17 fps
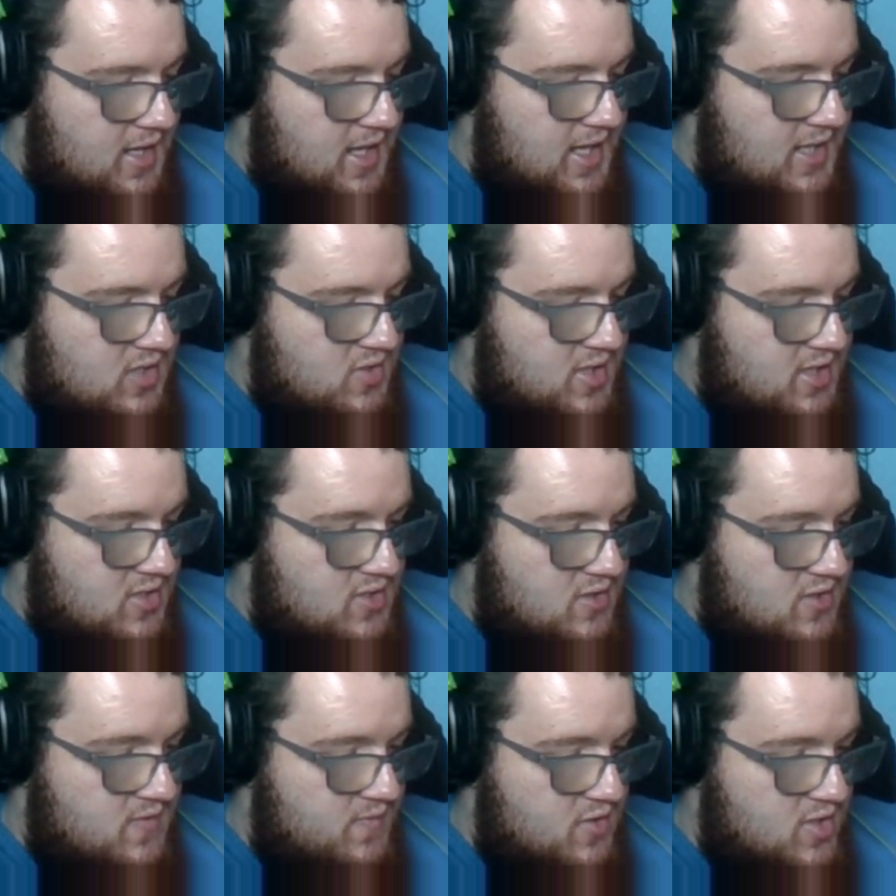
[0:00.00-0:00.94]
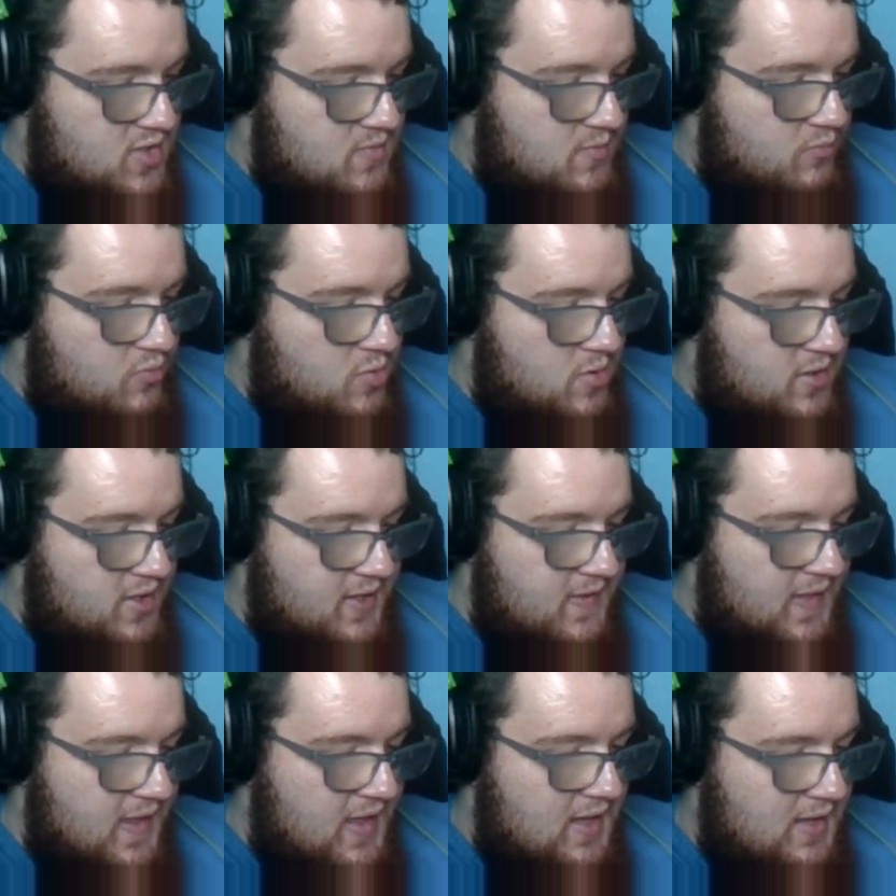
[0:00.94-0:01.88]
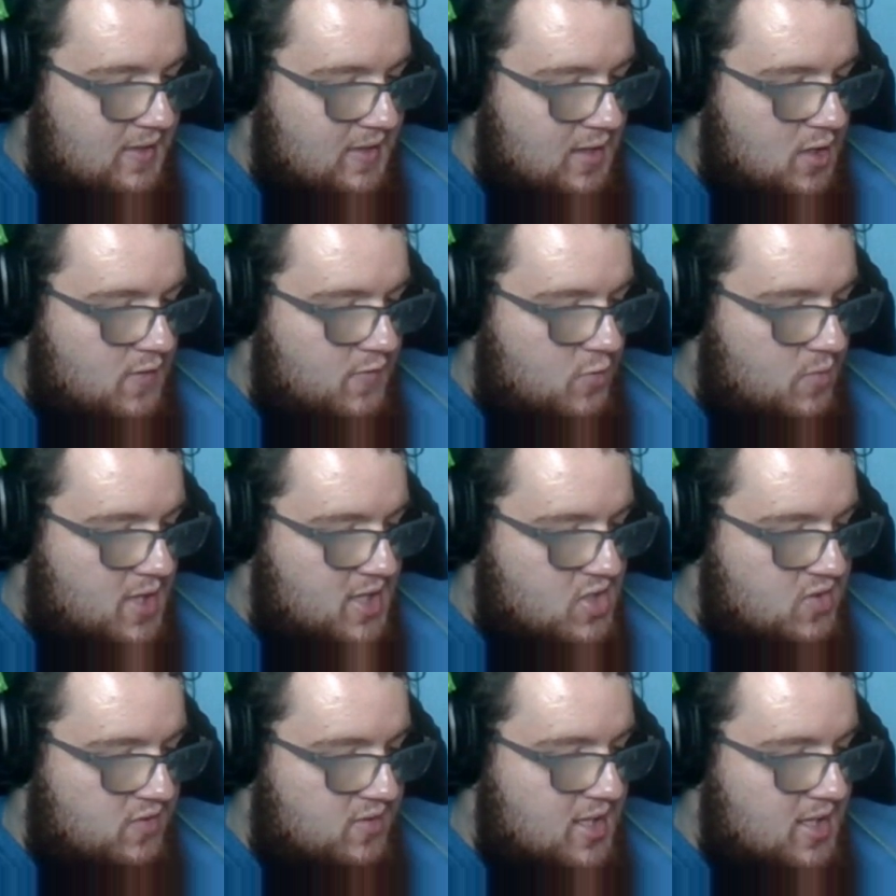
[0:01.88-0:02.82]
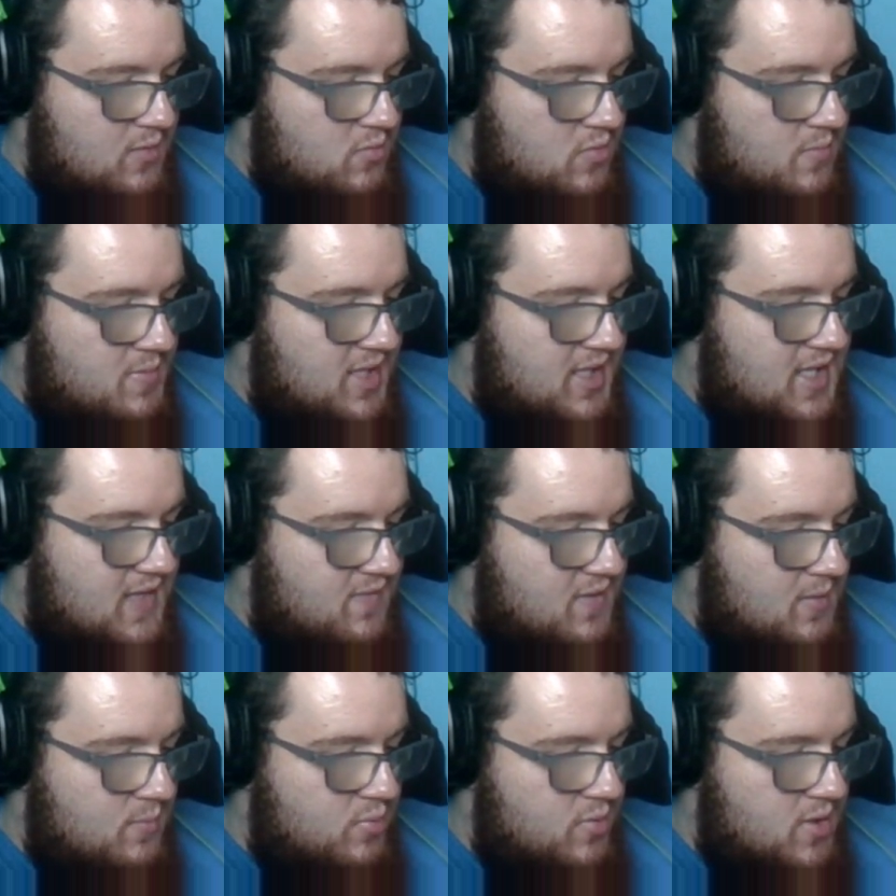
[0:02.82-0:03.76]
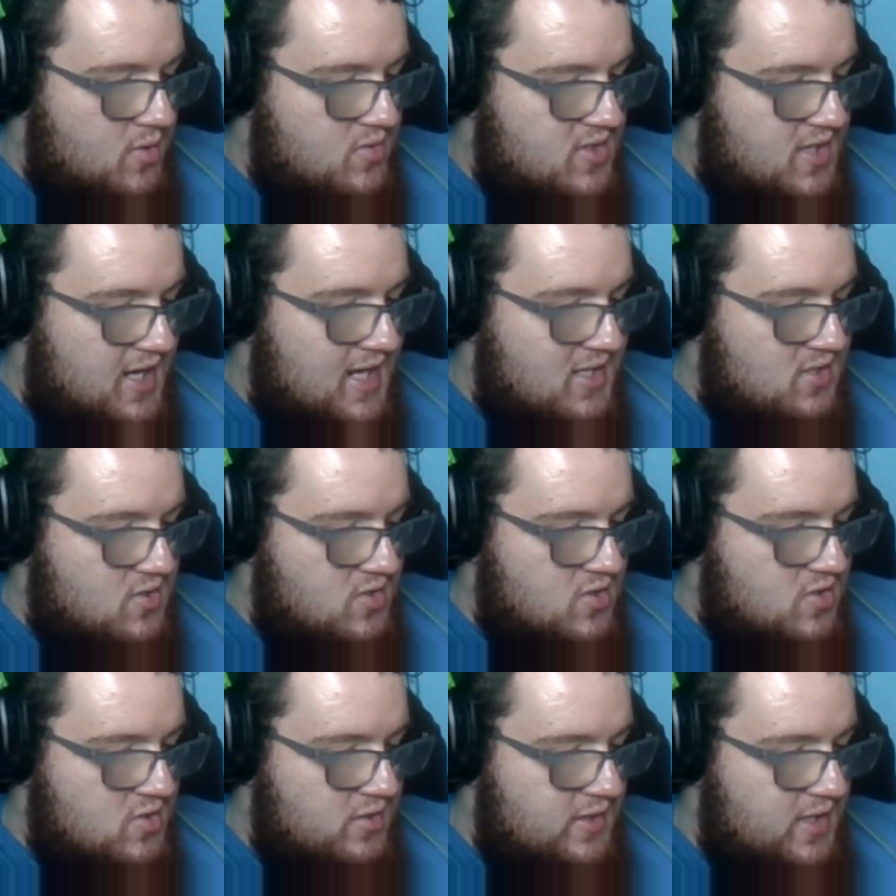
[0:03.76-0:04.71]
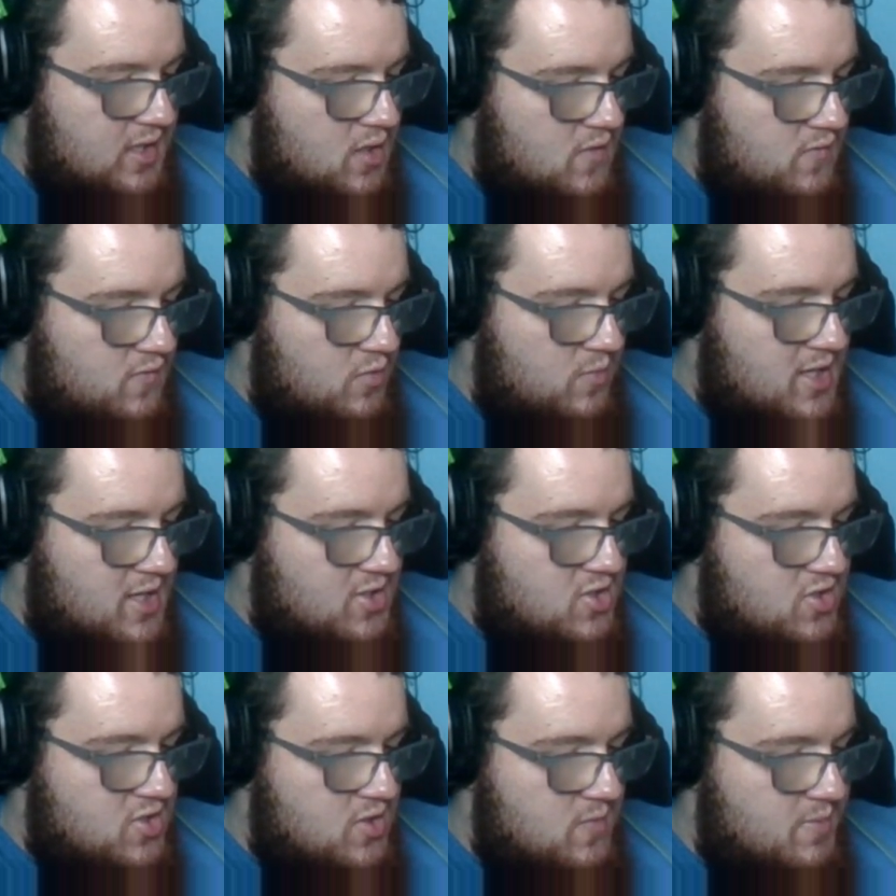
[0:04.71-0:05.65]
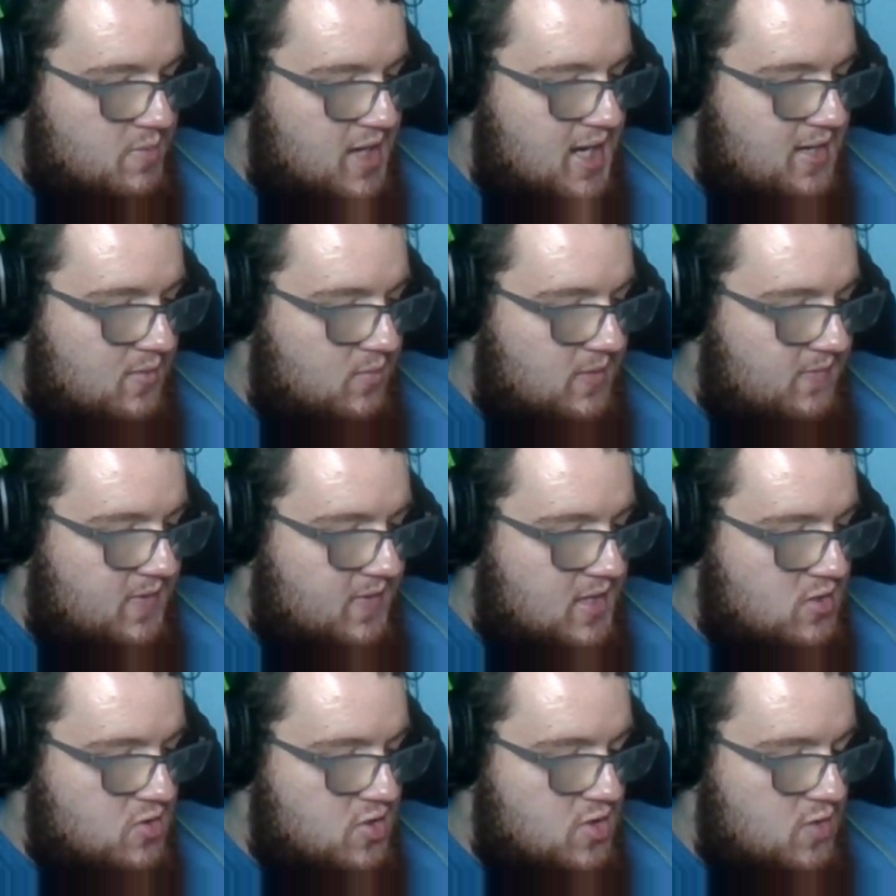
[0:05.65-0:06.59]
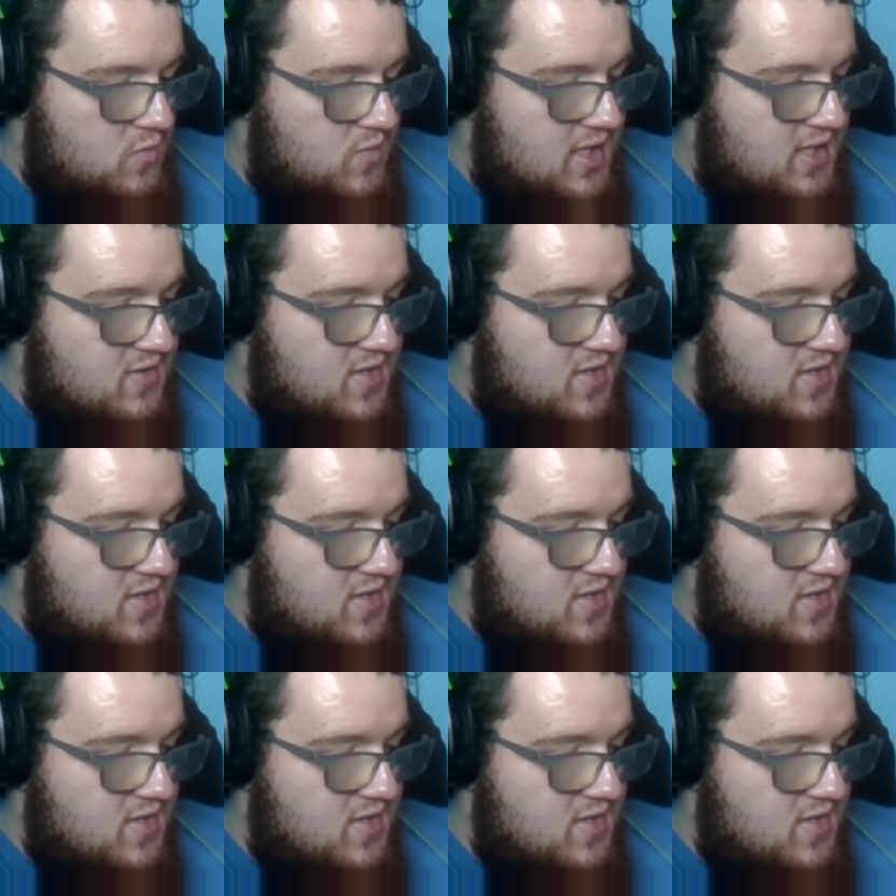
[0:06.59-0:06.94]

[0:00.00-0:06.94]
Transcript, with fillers: As Dexerto first reported, the Overwatch League will be giving pros access to the Overwatch 2 beta within two week